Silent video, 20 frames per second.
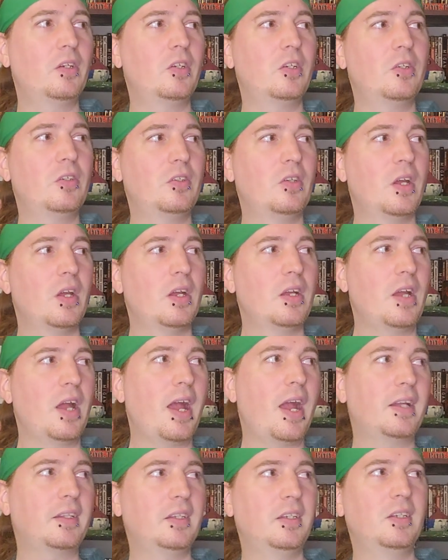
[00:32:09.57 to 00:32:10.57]
and she's
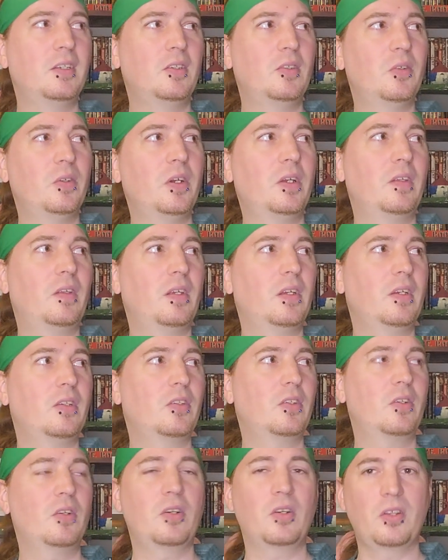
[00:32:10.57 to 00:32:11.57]
acting and doing
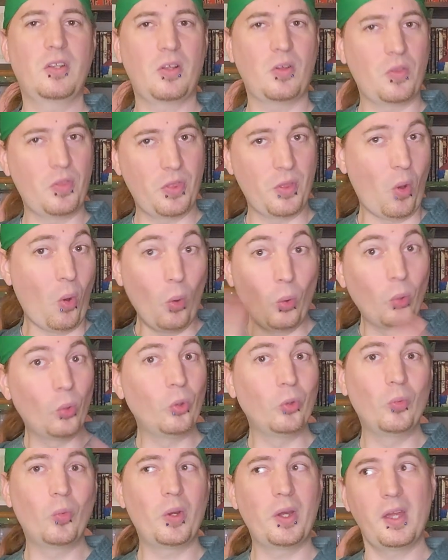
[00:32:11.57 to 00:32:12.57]
things that are the
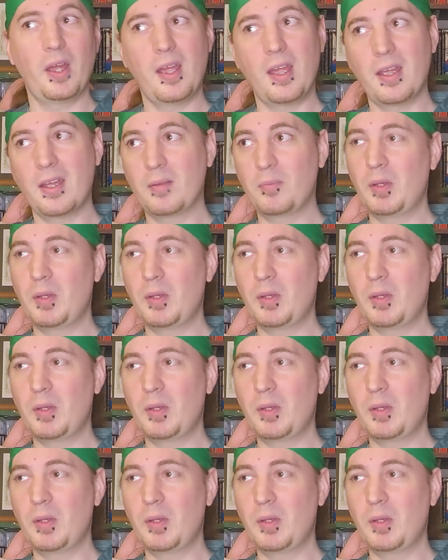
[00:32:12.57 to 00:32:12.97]
old way,